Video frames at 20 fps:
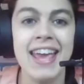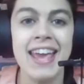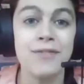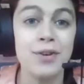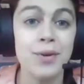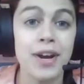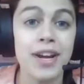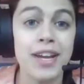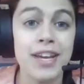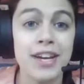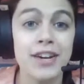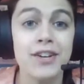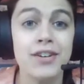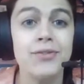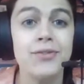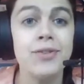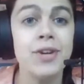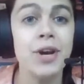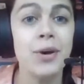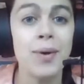If you are here,
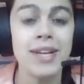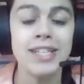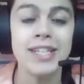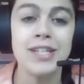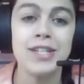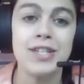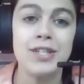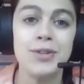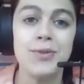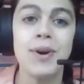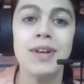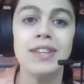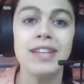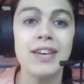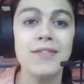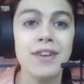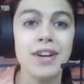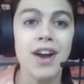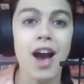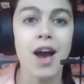you know what to do.
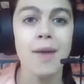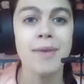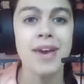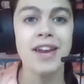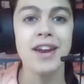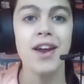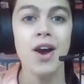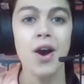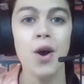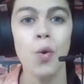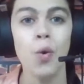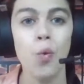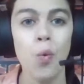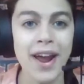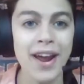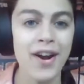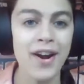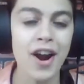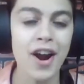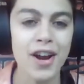Leave a comment.
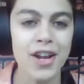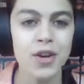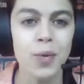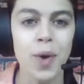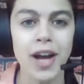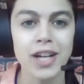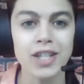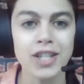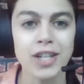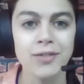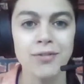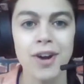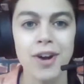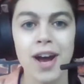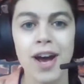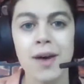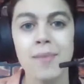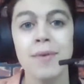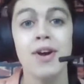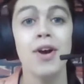Where are you watching
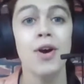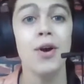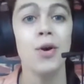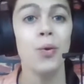from?